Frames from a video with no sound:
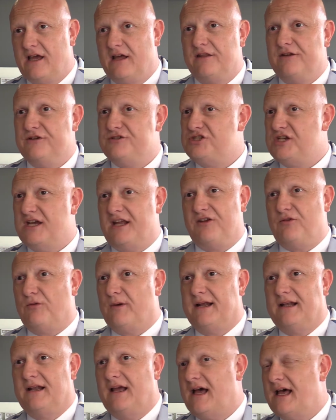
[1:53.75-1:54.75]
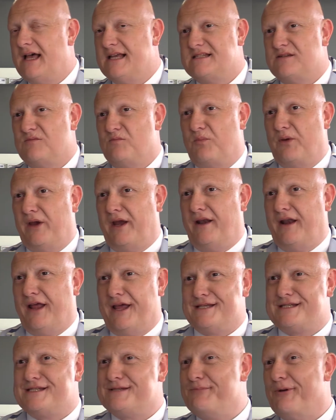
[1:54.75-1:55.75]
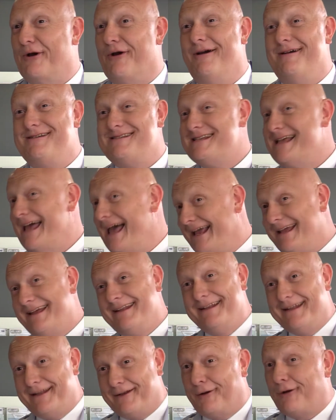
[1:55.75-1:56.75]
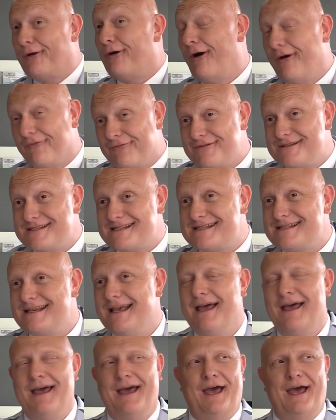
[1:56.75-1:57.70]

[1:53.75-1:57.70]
there genuinely hasn't been a spare second in our office